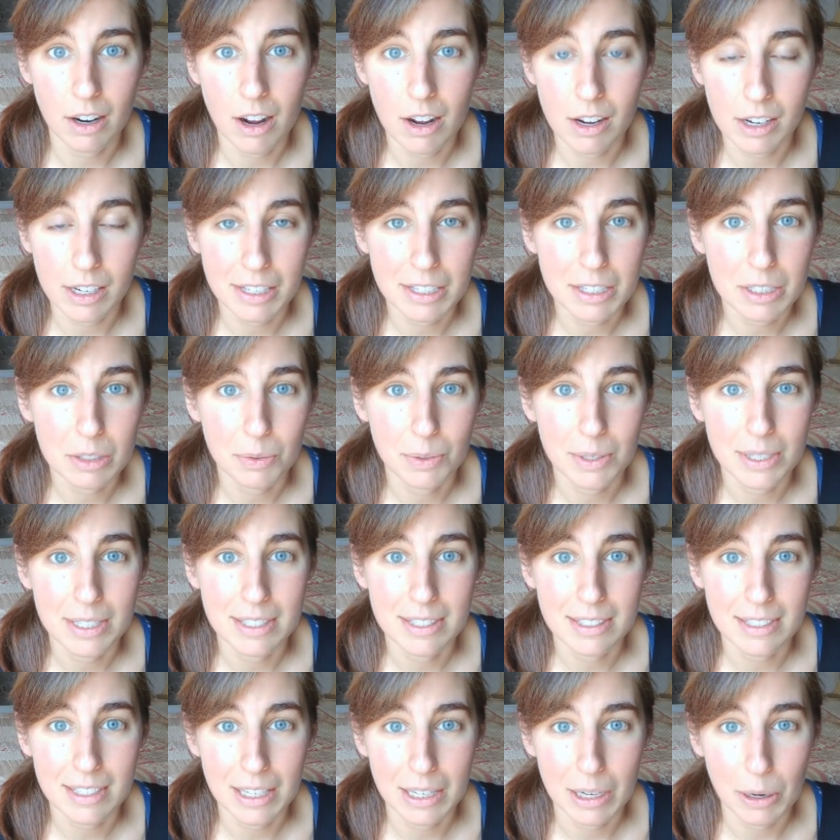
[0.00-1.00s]
August
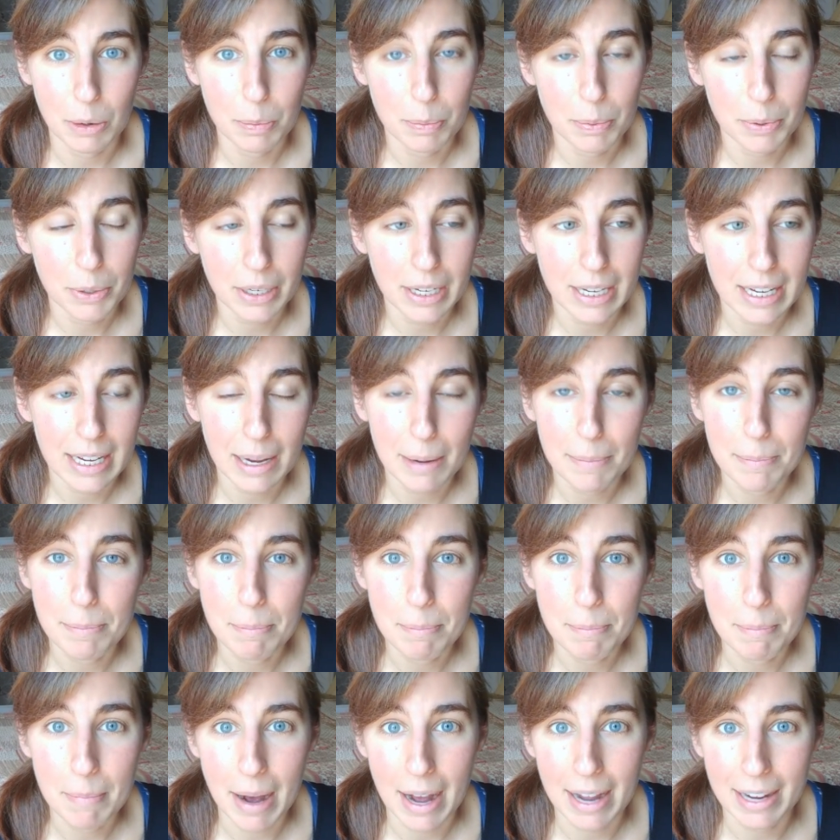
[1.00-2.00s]
was, you know, pretty
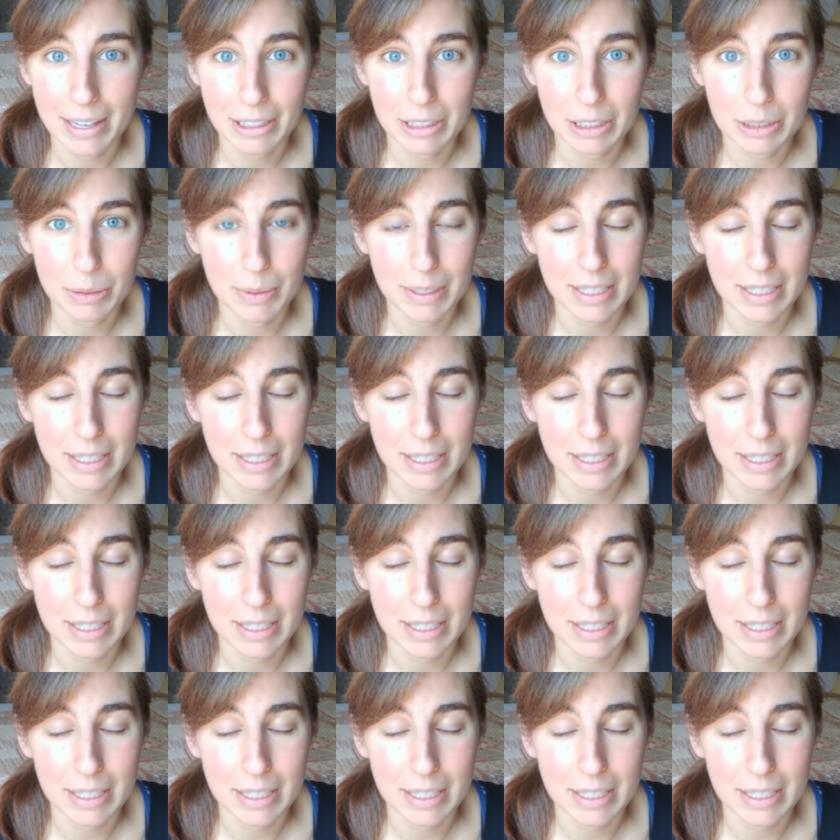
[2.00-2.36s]
mild.